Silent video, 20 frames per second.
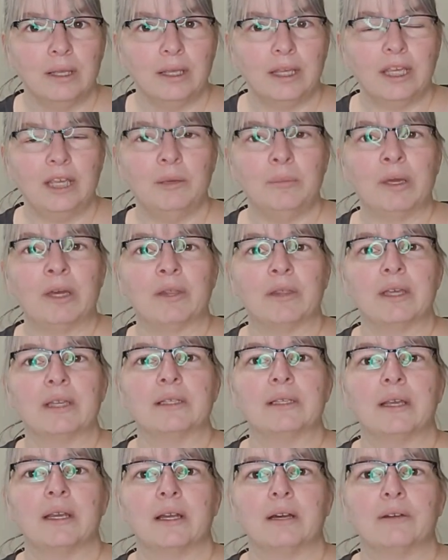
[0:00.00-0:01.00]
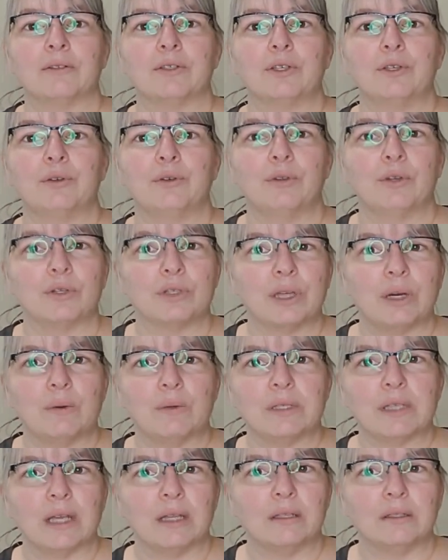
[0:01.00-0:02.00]
email they send out to you, there's
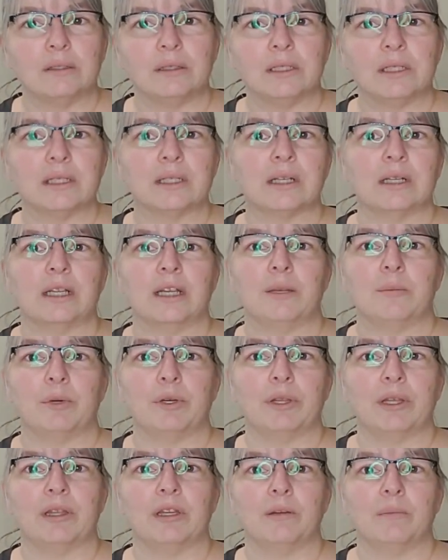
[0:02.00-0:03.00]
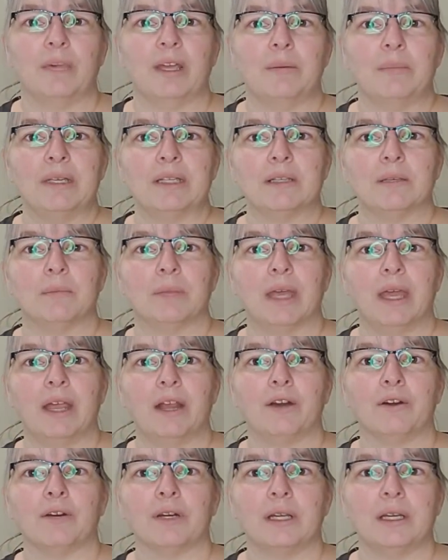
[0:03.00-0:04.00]
always that little disclaimer that there may be some
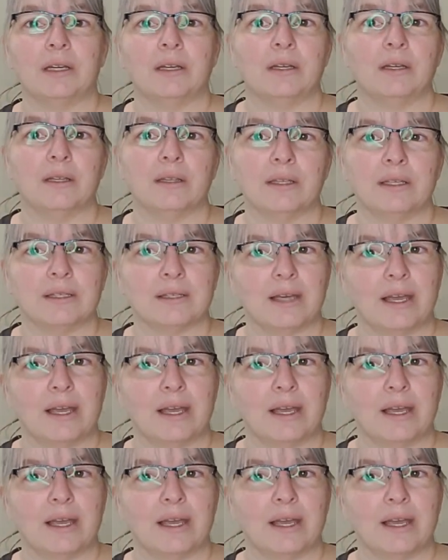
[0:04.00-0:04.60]
care needed in these